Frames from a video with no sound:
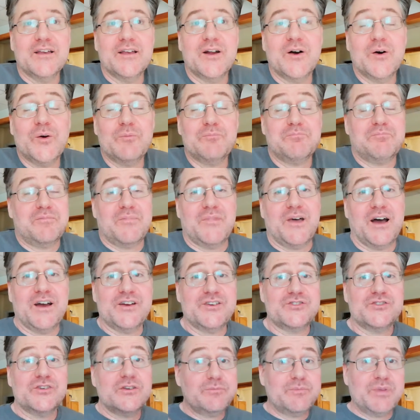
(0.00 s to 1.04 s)
you know,
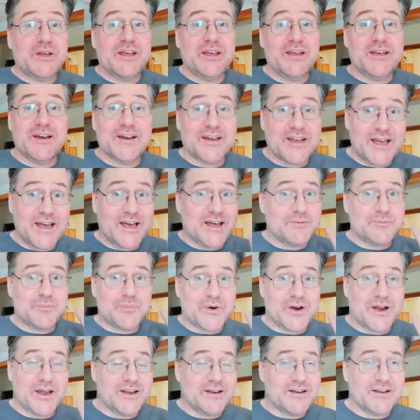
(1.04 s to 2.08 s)
I should be, again,
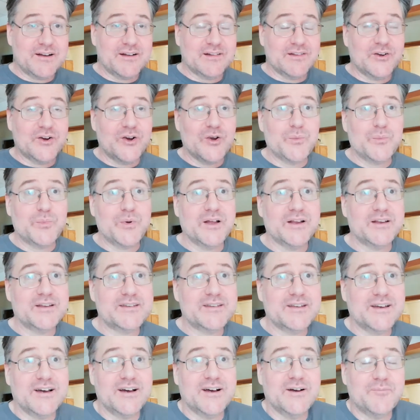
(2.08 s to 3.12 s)
bright and alert,
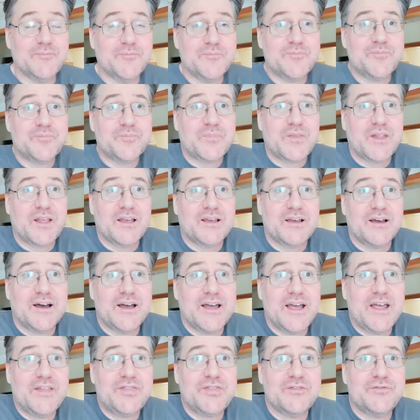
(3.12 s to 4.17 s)
but
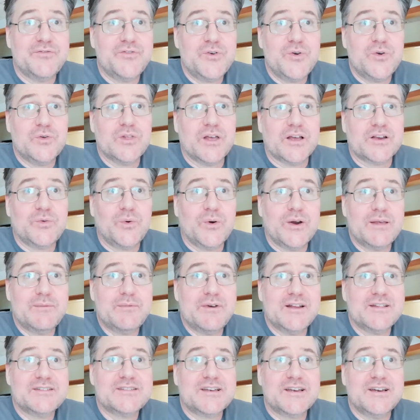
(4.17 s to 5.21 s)
I ate the food like
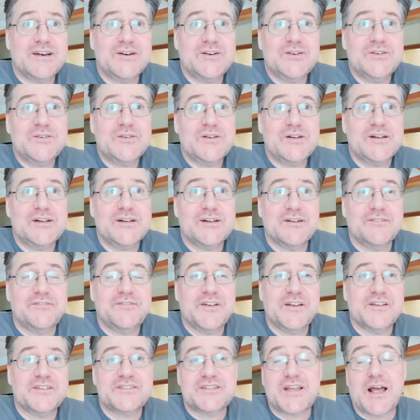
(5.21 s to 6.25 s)
20 minutes ago. I
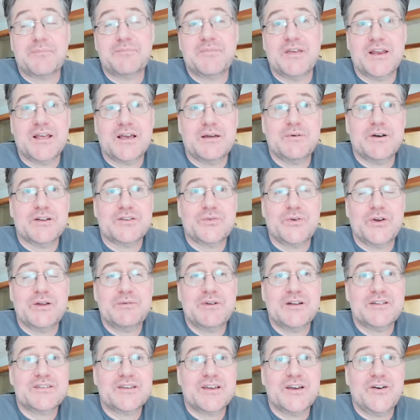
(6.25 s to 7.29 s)
finished, stopped eating about
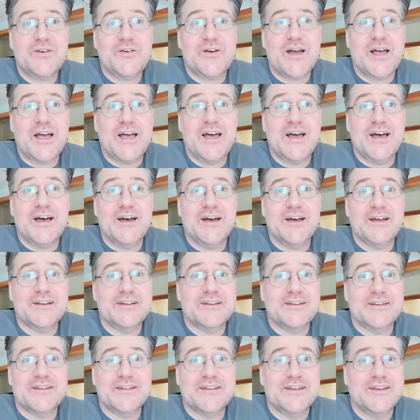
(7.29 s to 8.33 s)
20 minutes ago,
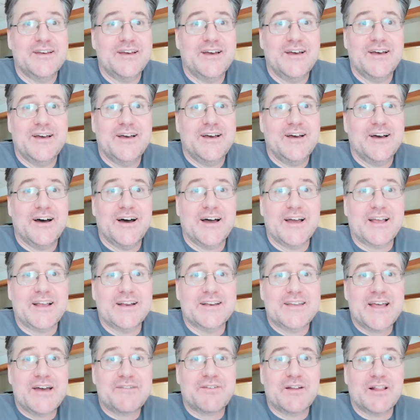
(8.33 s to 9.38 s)
and I
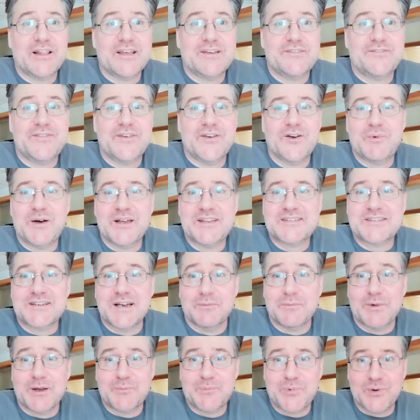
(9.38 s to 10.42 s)
can definitely feel my
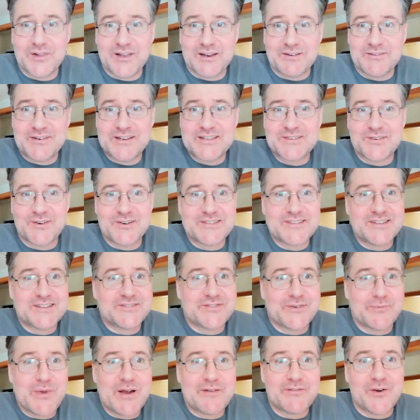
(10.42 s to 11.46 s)
stomach pulling
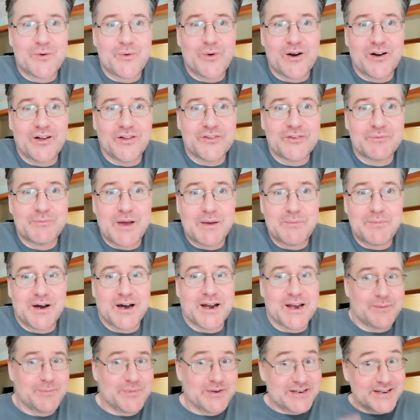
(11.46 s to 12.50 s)
resources from everywhere else in my
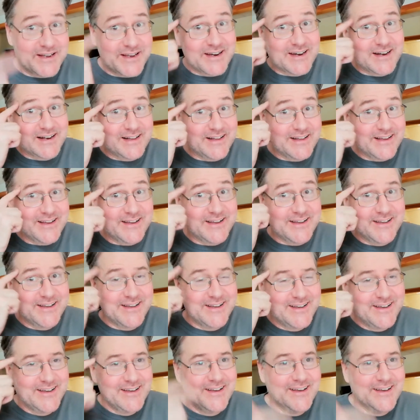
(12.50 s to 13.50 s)
body, particularly